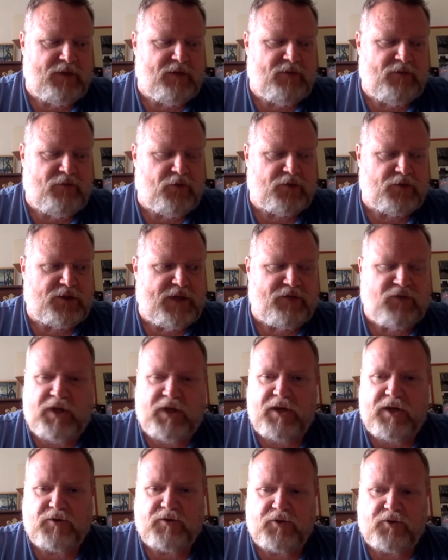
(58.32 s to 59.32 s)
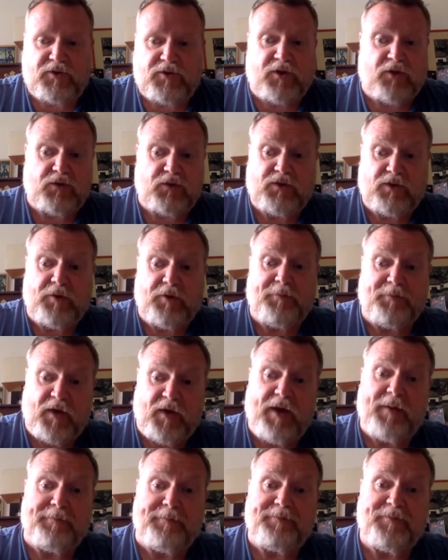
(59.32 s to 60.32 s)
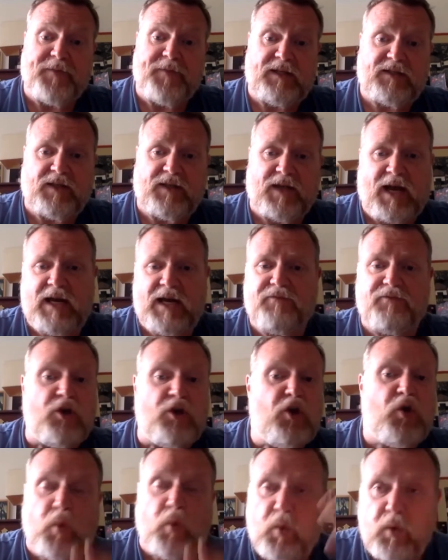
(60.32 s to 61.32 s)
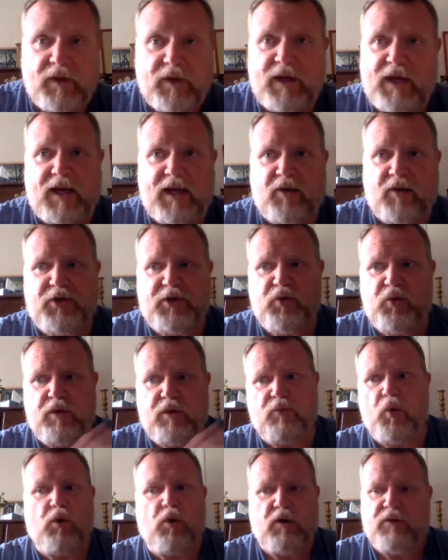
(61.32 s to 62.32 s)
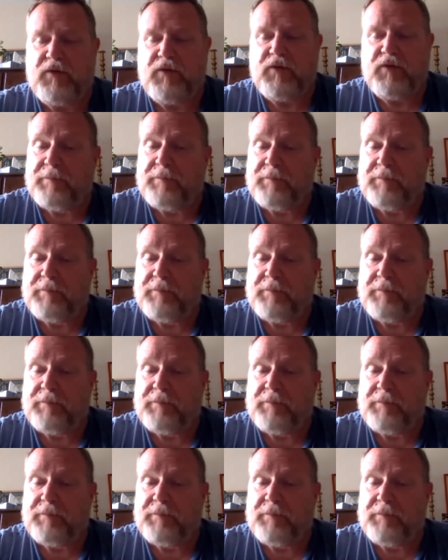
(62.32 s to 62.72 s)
for 7 years or so. So yeah, it's kind of new and I'll be doing more of them.